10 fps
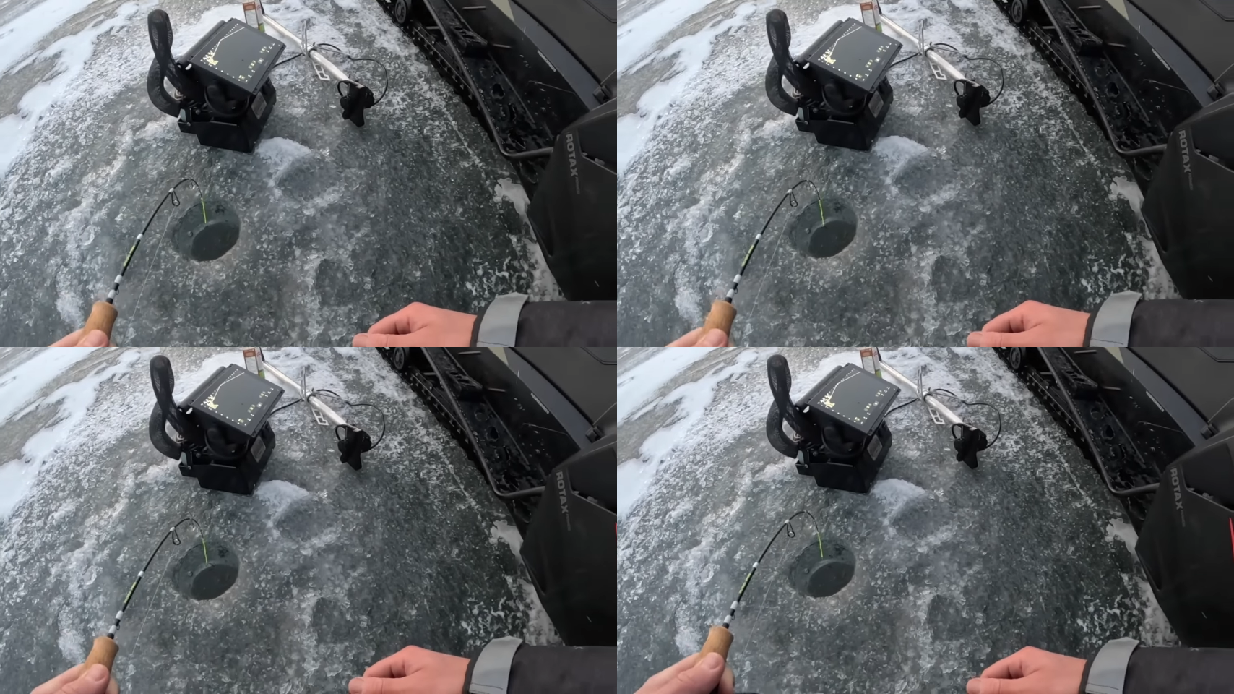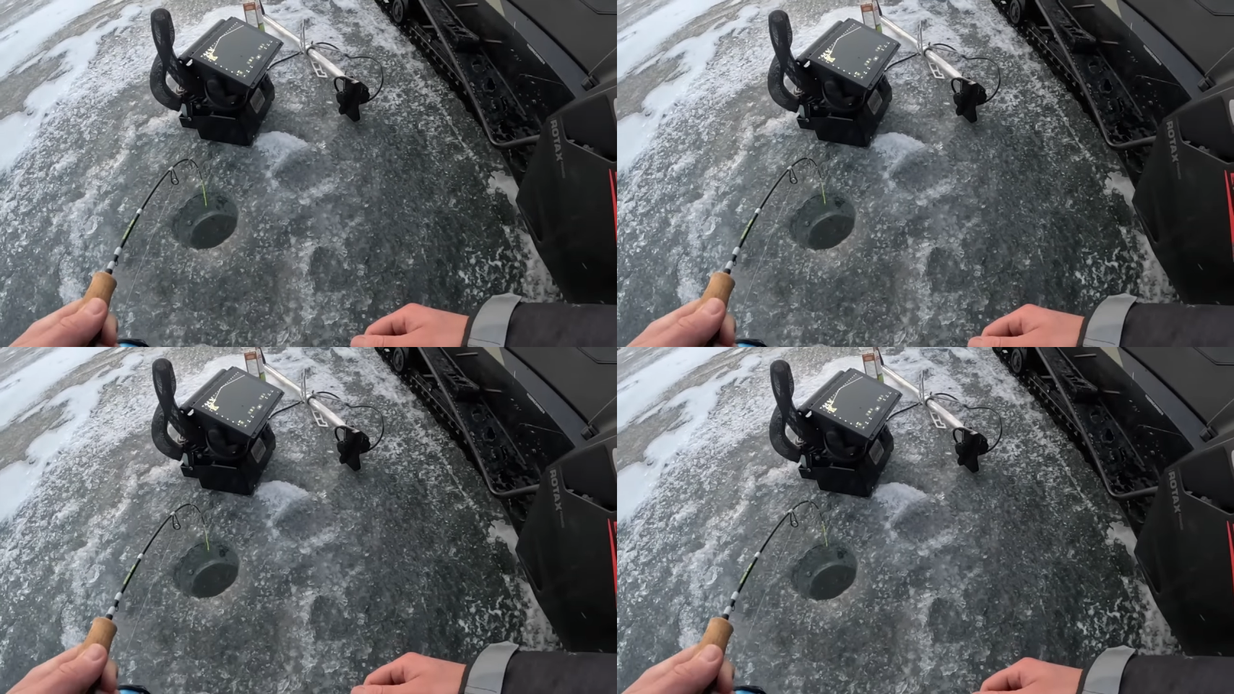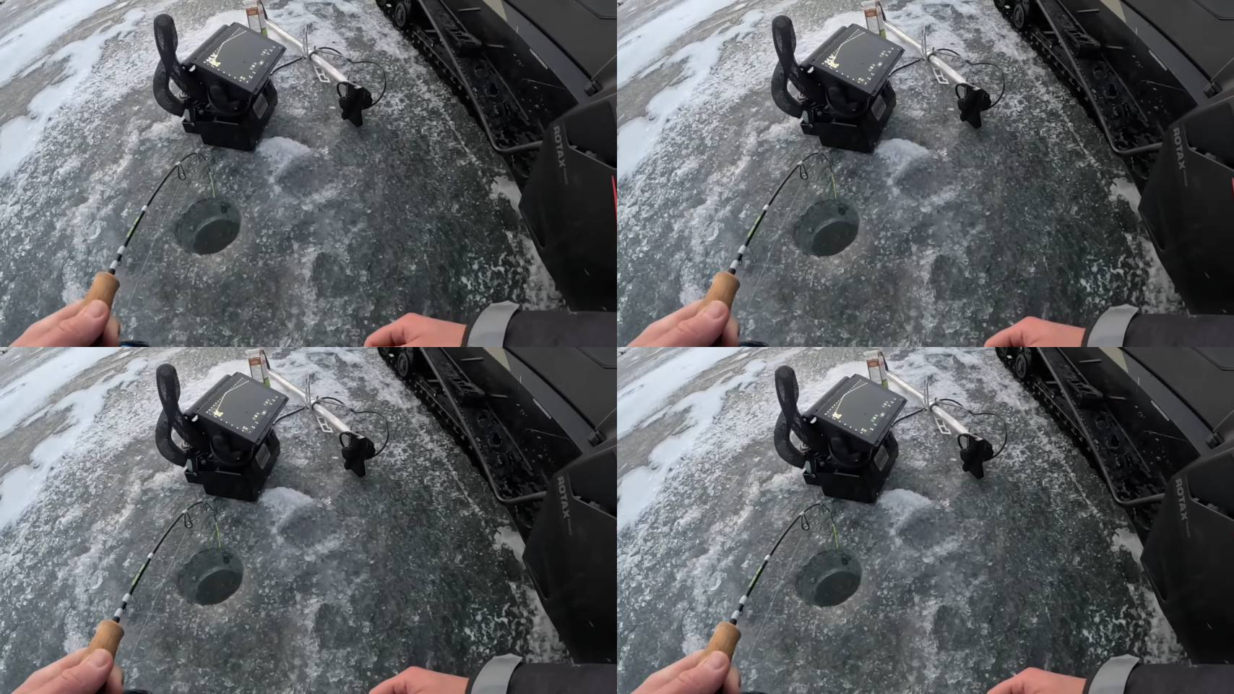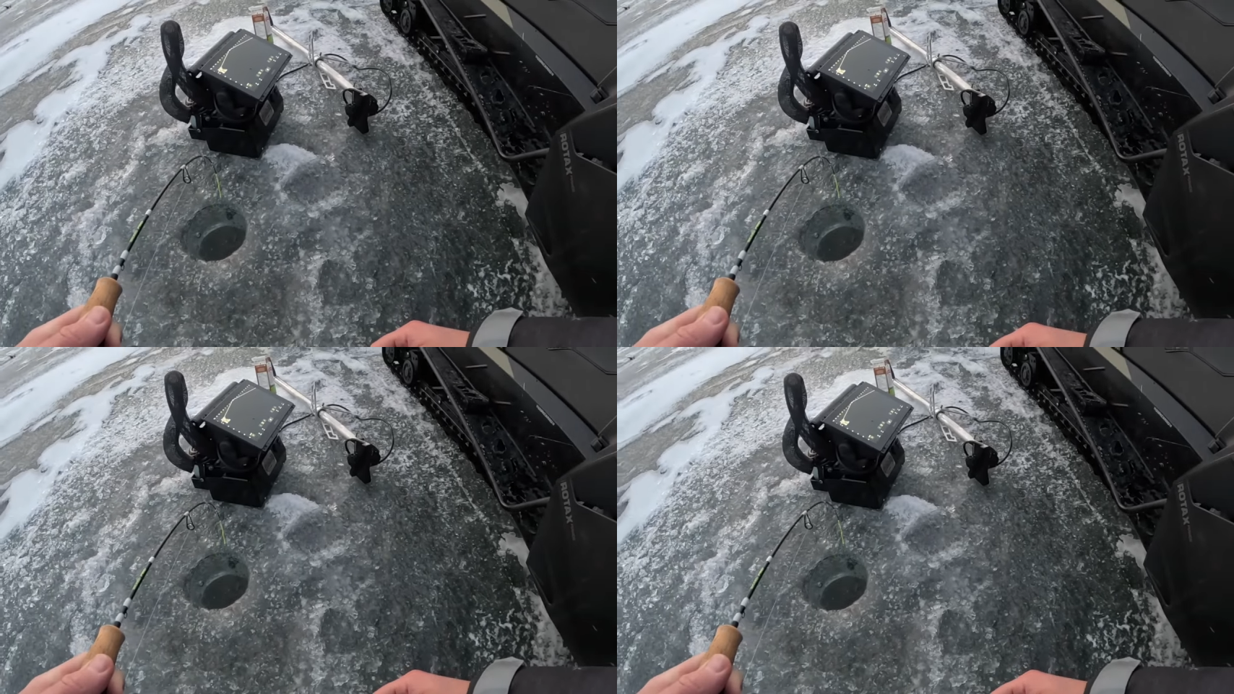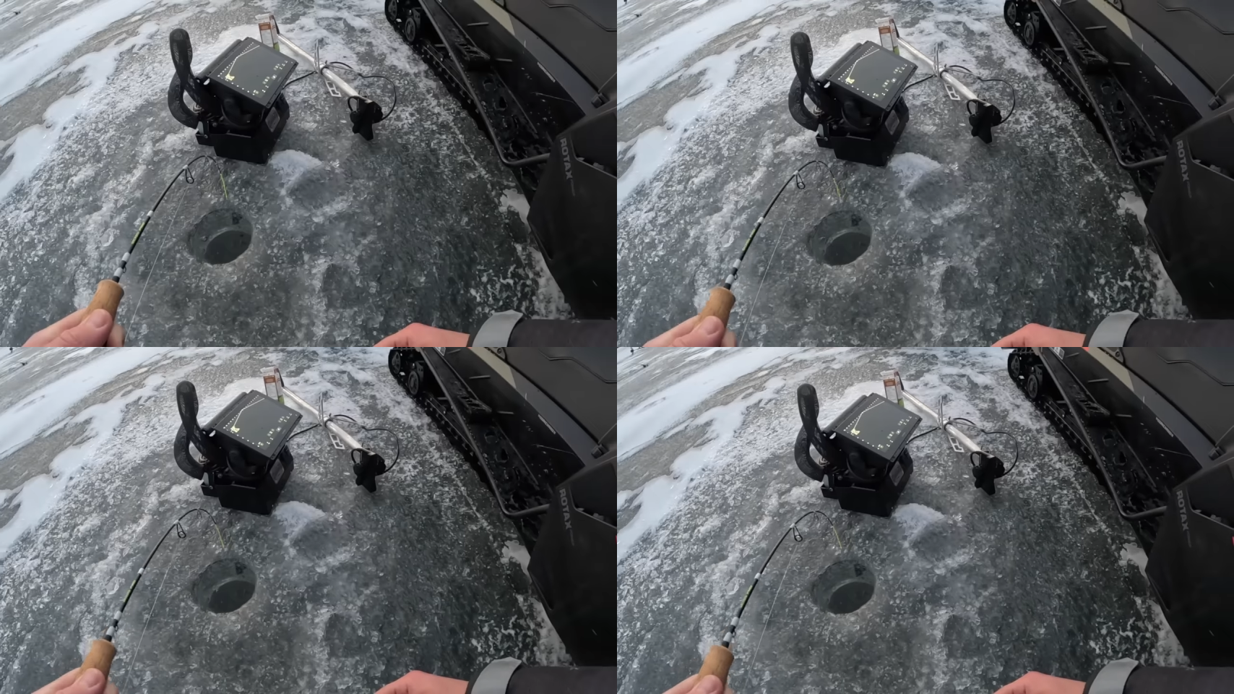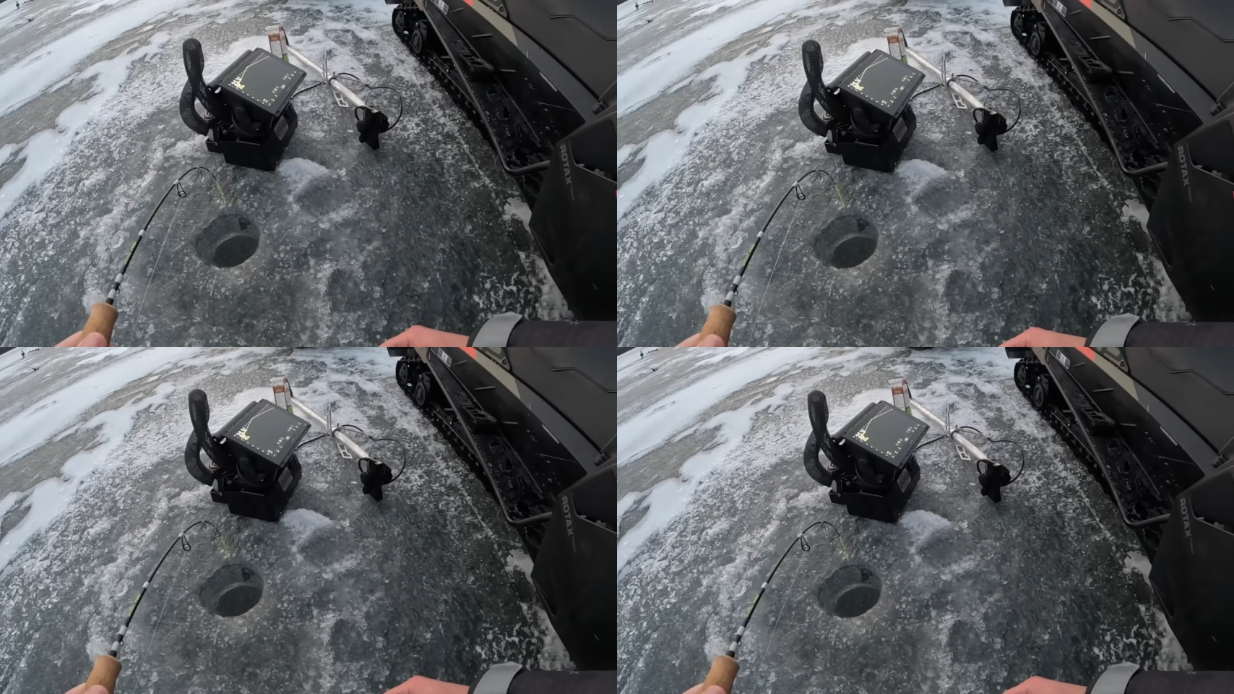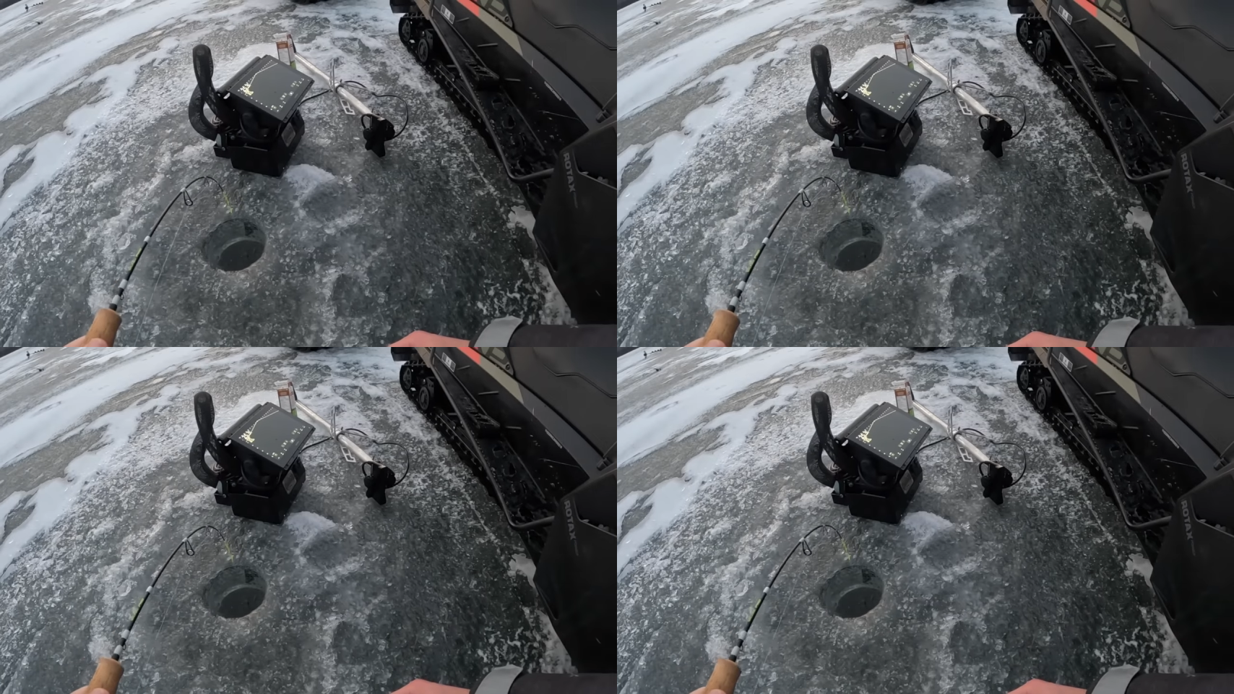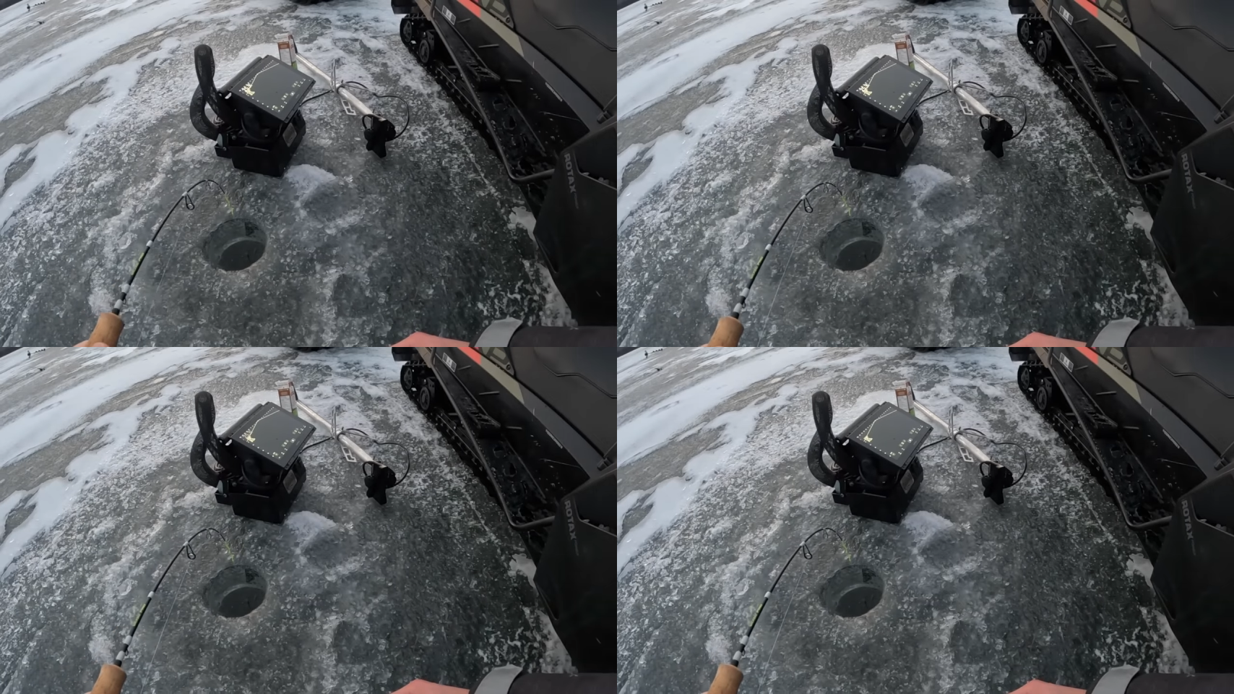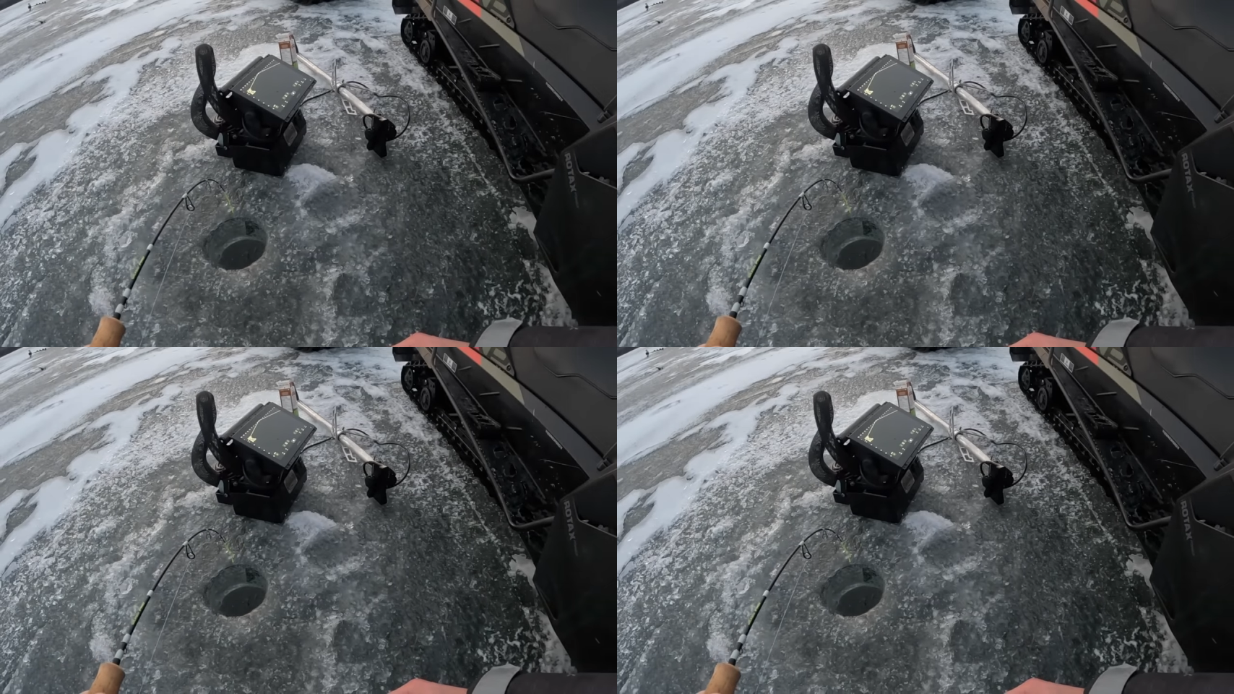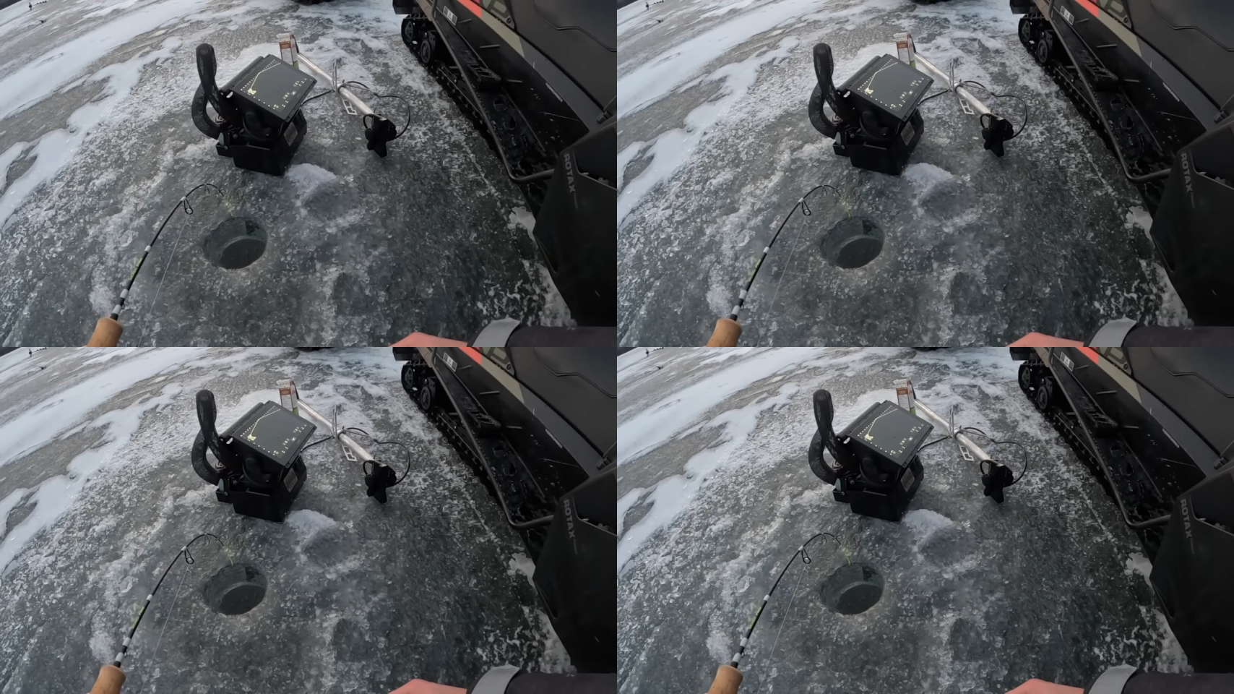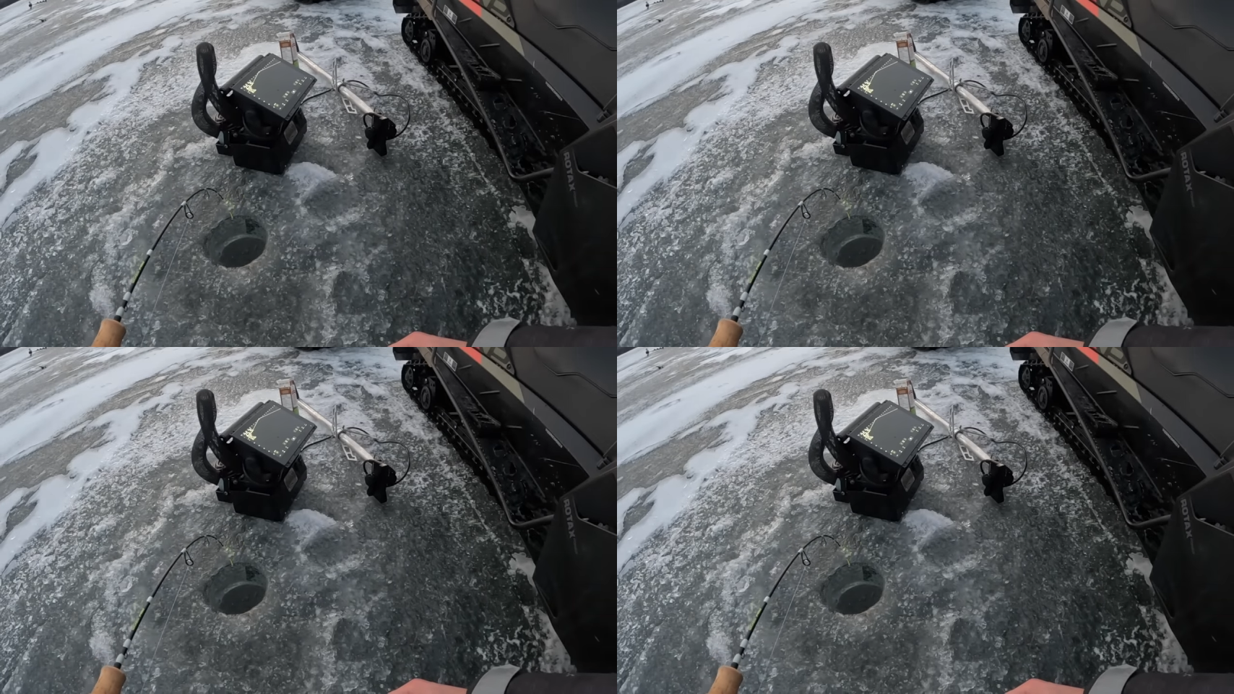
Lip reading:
(no speaker visible)